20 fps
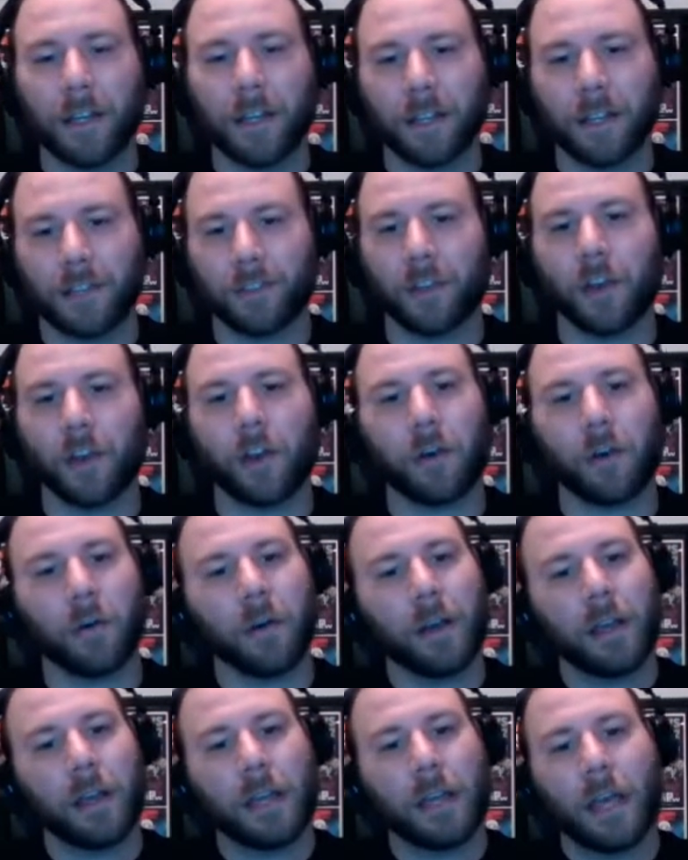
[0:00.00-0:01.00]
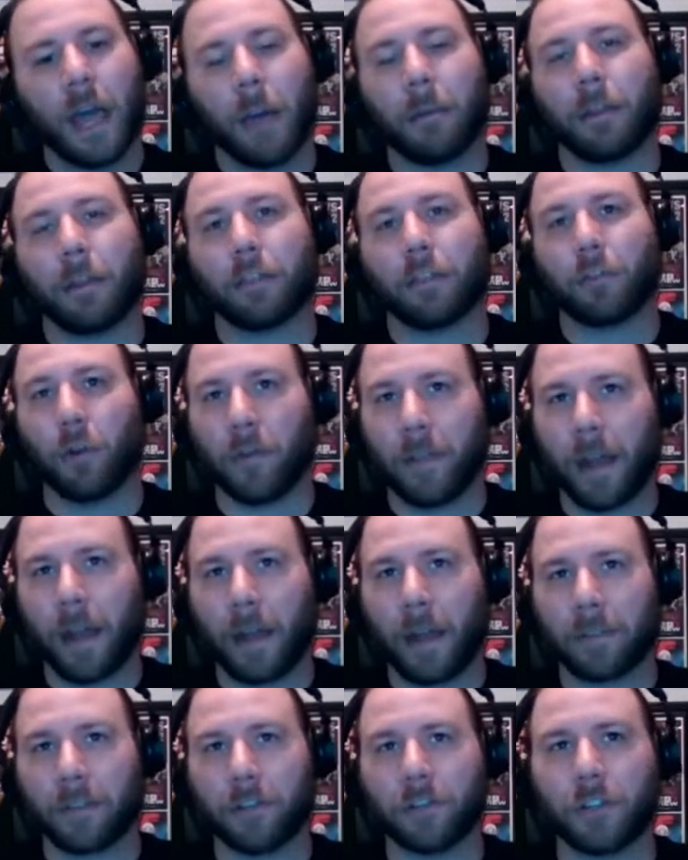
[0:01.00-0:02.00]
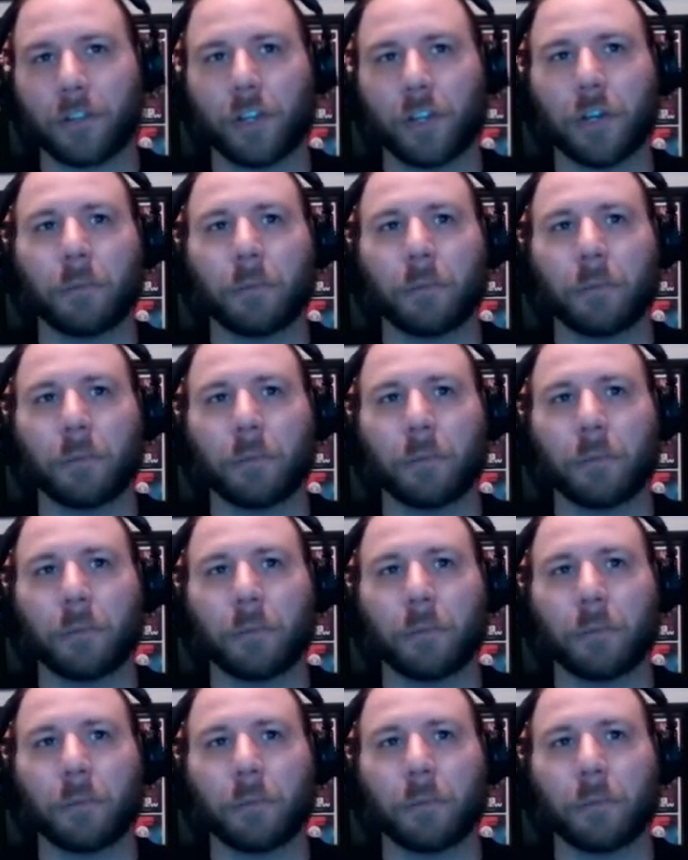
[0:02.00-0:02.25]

So I'm going to throw that out there too.